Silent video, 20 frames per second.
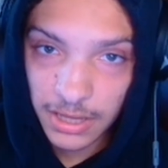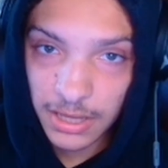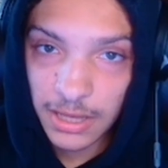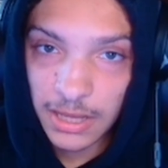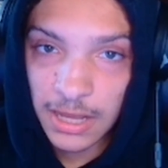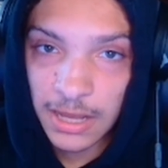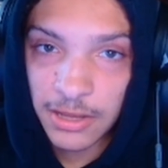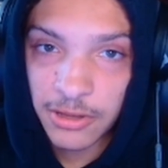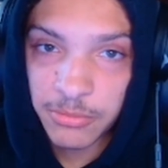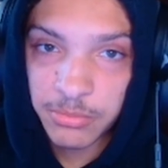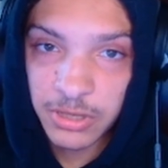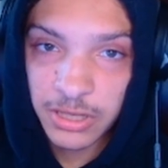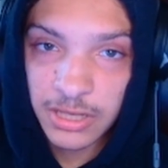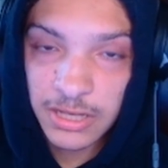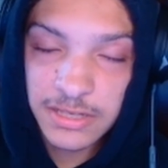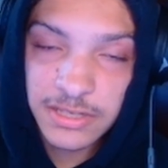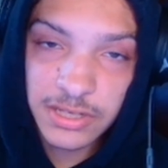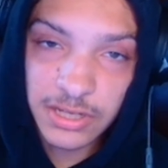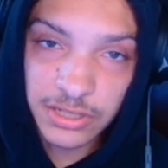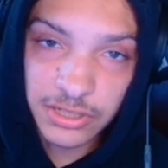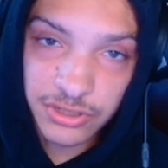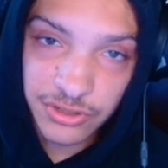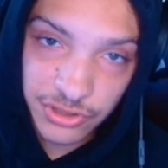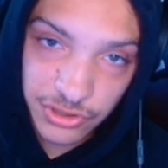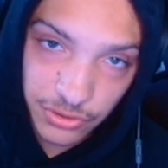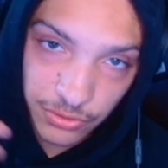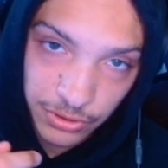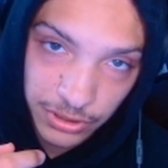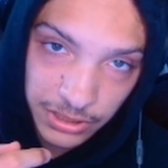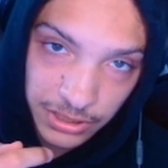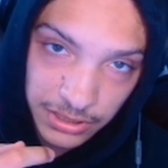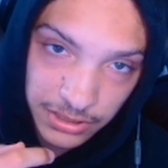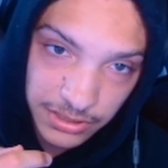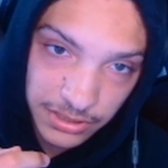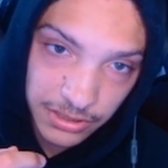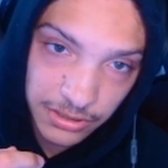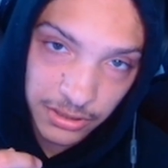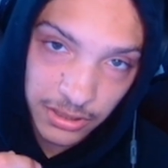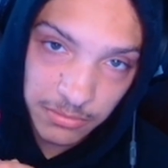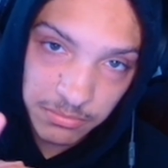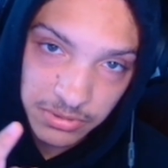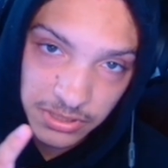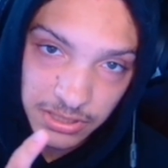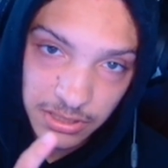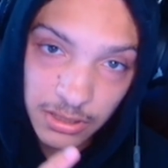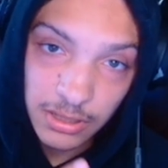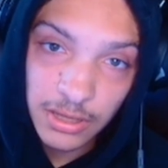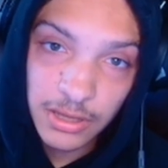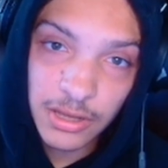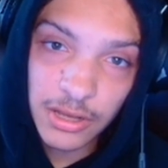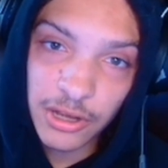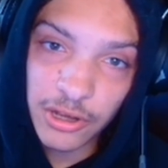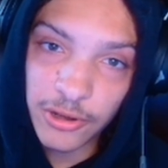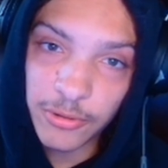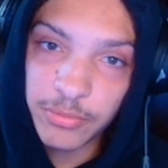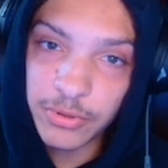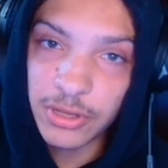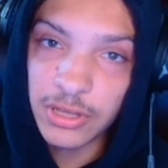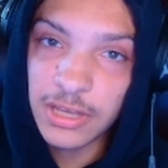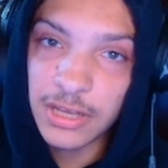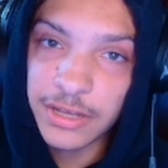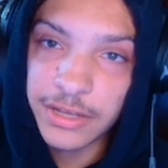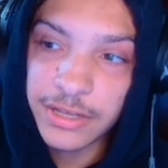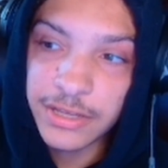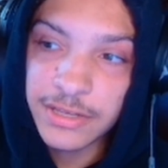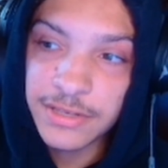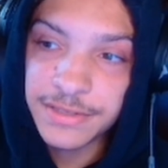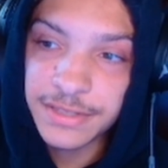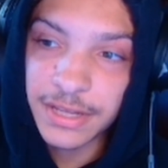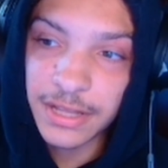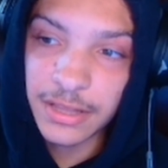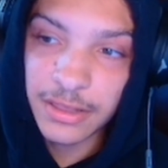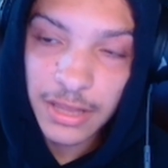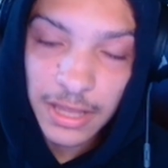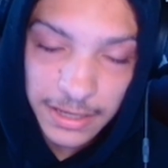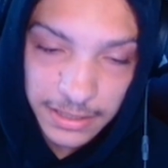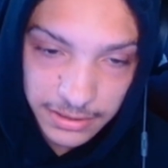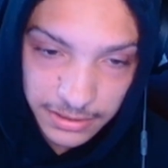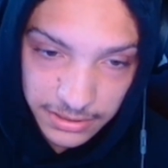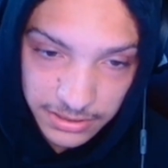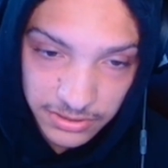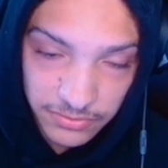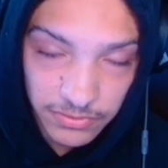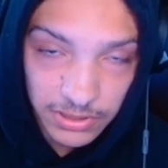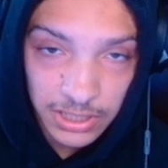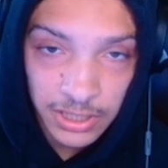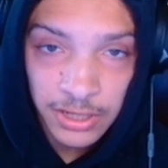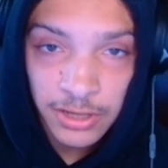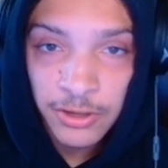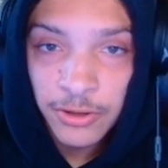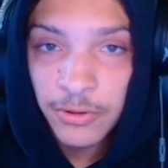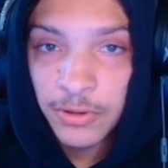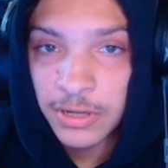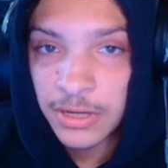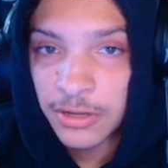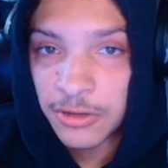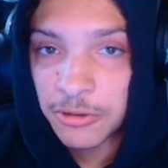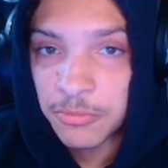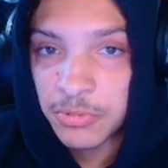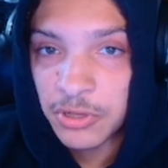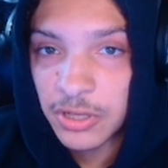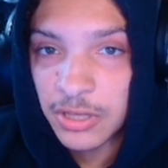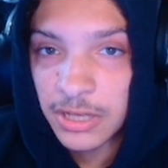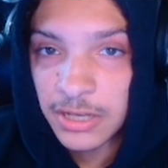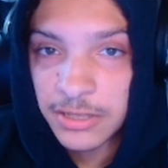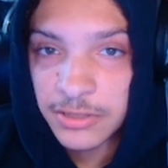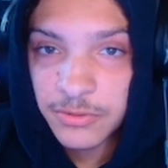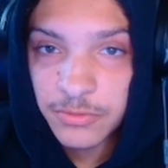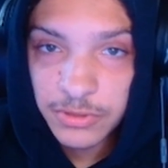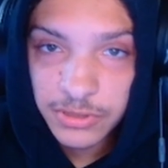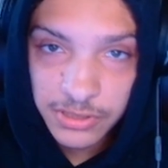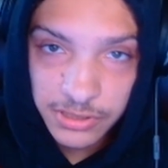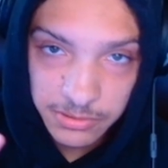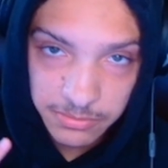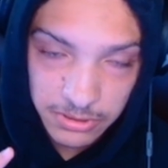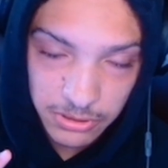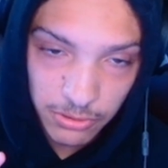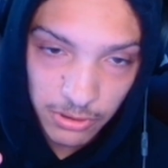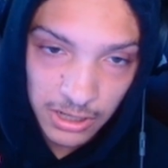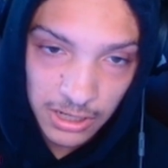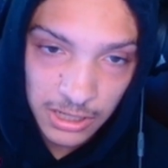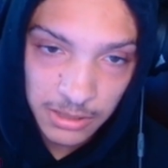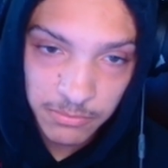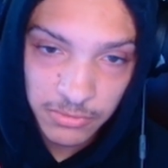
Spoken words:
I hope you guys enjoy these clips. I hope you guys like this video, and I hope you guys would subscribe.